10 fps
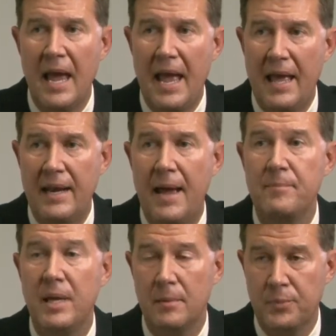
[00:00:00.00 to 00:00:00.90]
and
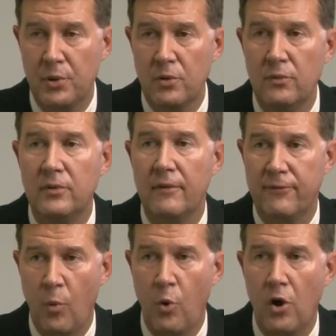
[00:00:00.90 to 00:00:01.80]
have been approved
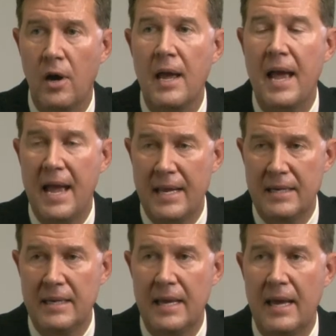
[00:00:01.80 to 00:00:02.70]
for
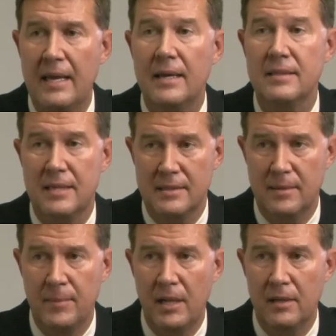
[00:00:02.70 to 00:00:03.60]
ADA
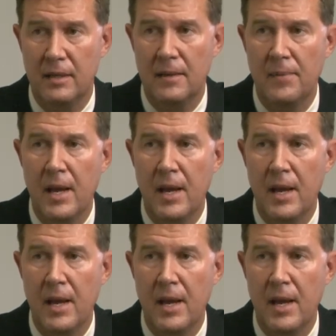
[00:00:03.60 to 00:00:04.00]
accessibility.